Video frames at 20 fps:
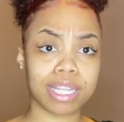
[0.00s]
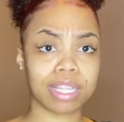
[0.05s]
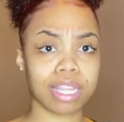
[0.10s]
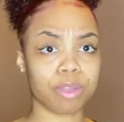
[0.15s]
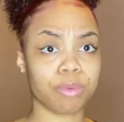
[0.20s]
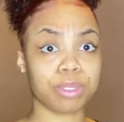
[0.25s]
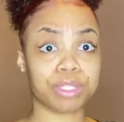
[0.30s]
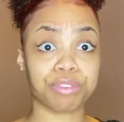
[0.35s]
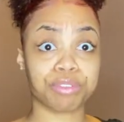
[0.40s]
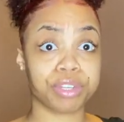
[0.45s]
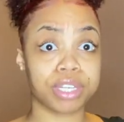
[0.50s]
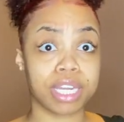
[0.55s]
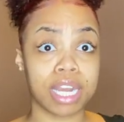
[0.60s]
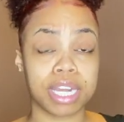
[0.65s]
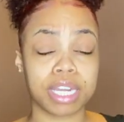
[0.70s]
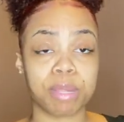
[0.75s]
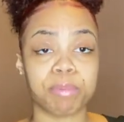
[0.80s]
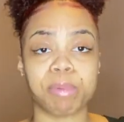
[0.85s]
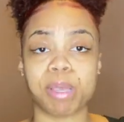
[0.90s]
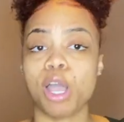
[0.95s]
Like, what the freak are
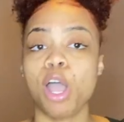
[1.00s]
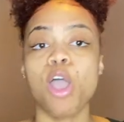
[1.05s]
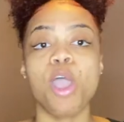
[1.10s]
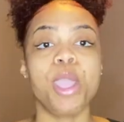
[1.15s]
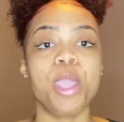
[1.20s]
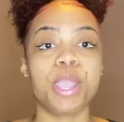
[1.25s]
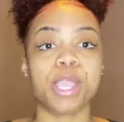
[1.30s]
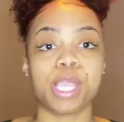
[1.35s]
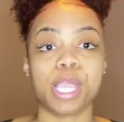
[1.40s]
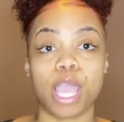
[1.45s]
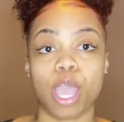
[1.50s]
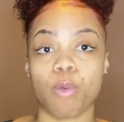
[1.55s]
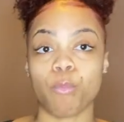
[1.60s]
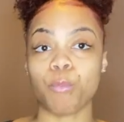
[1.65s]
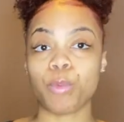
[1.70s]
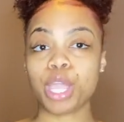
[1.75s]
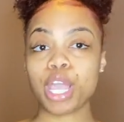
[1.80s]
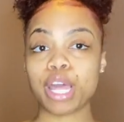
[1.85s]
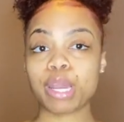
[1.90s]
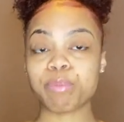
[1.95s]
they? But yeah,
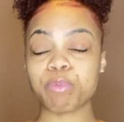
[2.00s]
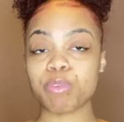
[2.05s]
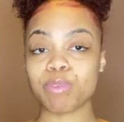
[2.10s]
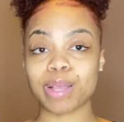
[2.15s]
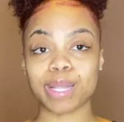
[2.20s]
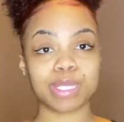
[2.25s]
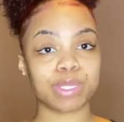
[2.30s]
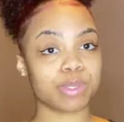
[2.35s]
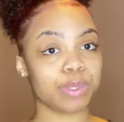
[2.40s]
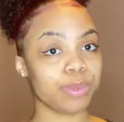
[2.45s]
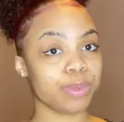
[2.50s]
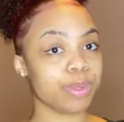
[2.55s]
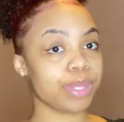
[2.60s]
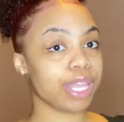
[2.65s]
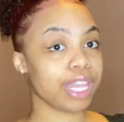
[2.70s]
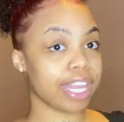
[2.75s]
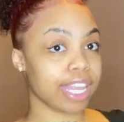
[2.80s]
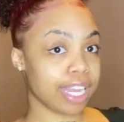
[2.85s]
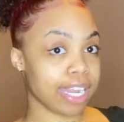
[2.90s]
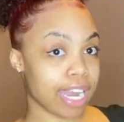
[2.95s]
we're gonna move on to
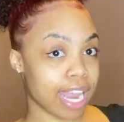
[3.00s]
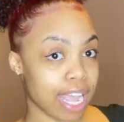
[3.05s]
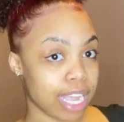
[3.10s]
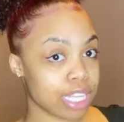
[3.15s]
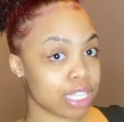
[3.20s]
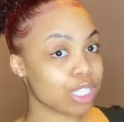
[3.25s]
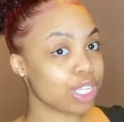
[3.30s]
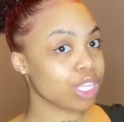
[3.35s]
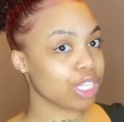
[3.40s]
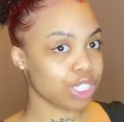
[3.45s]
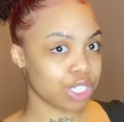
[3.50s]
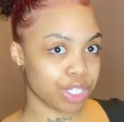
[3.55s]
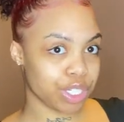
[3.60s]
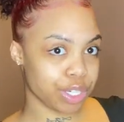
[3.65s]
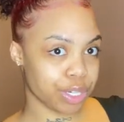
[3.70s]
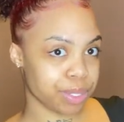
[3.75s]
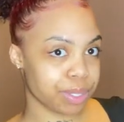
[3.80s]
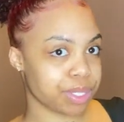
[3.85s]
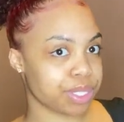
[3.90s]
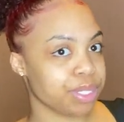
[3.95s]
the next shirt.